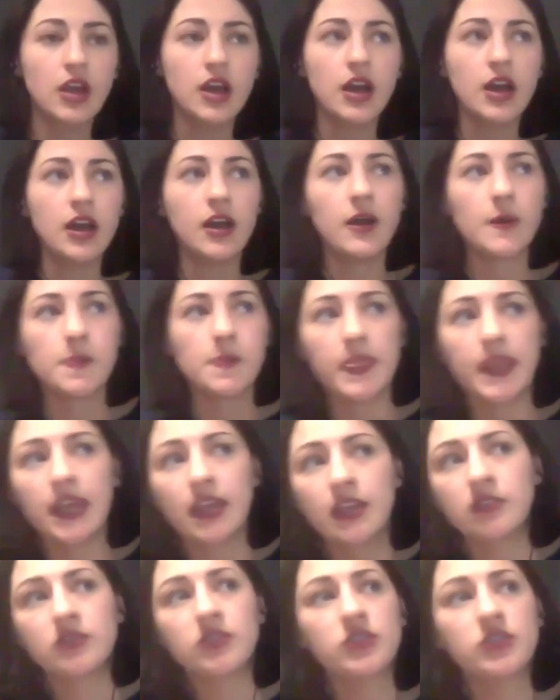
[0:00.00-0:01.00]

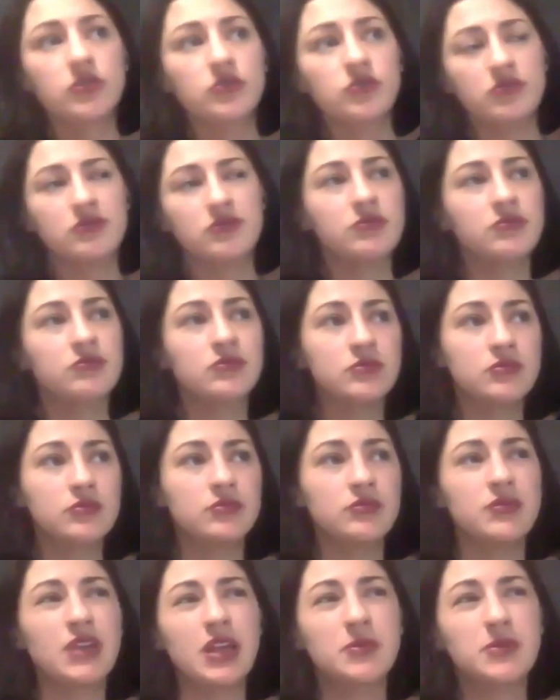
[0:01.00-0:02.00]
And
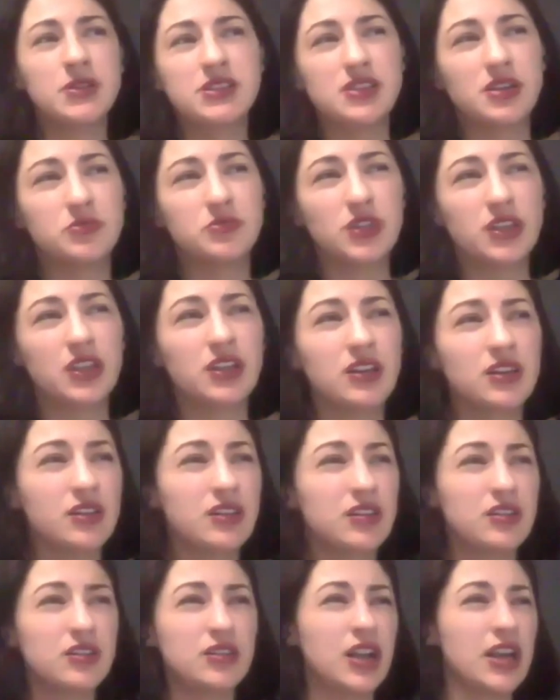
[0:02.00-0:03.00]
maybe something
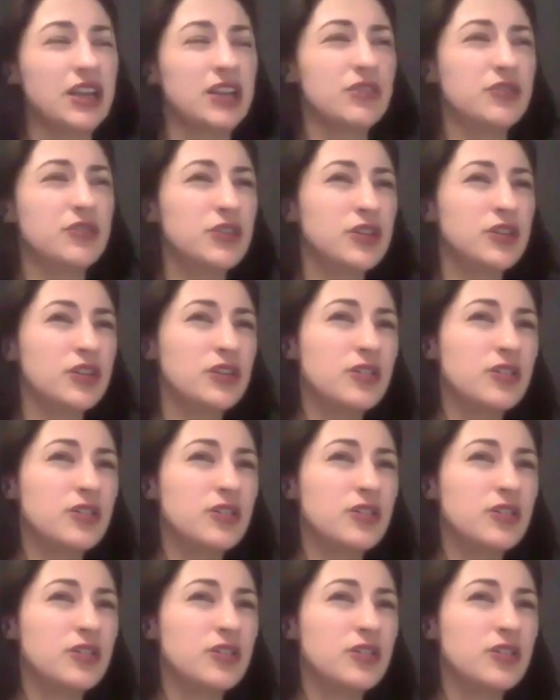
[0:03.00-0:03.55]
kind of